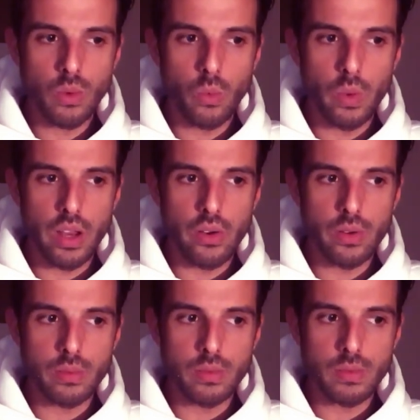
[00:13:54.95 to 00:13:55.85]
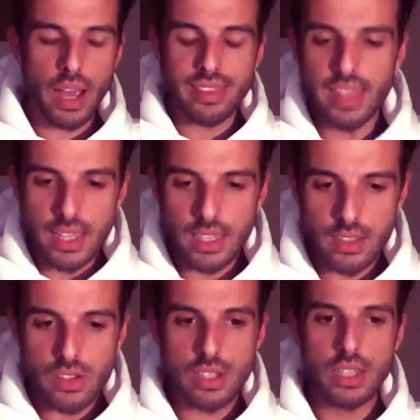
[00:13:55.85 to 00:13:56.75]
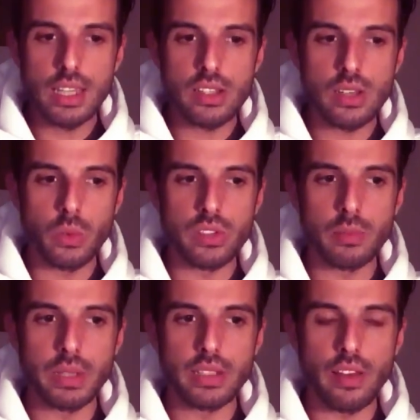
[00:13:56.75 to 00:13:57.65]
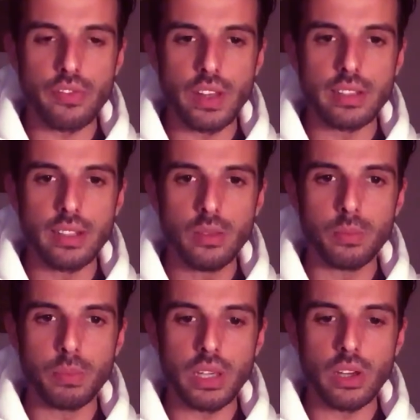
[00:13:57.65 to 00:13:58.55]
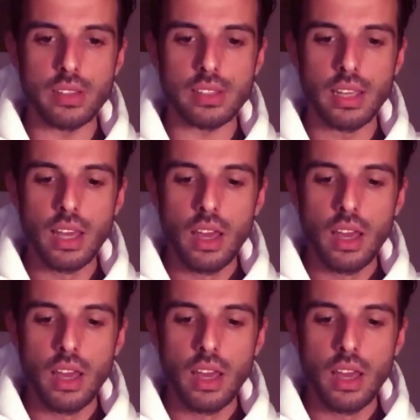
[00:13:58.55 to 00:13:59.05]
where I think she was a bit offended because,